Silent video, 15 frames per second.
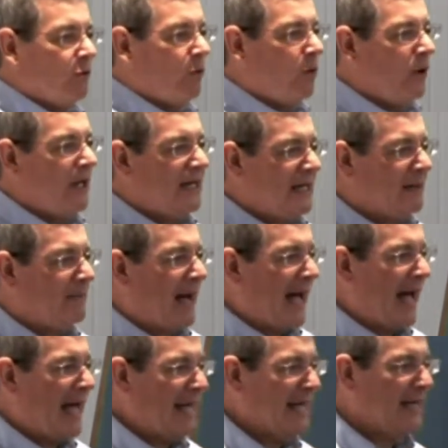what am
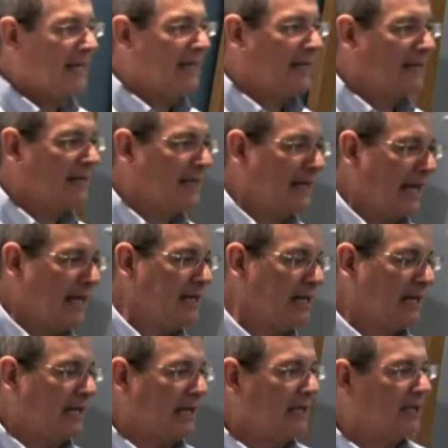I
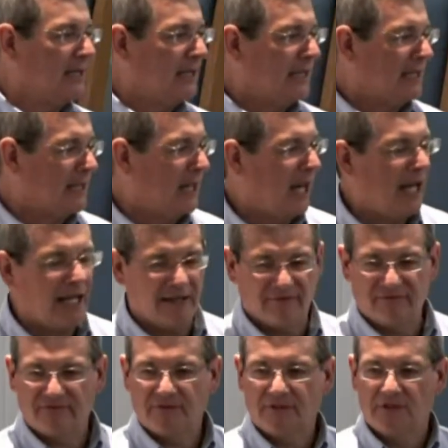gaining in
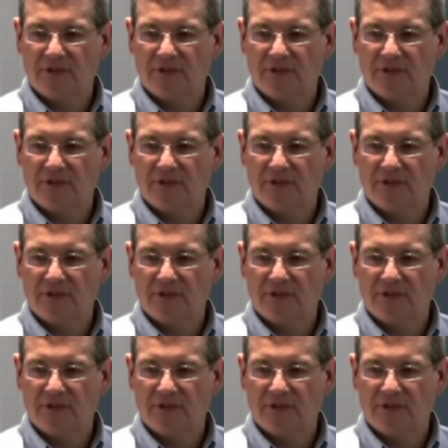life?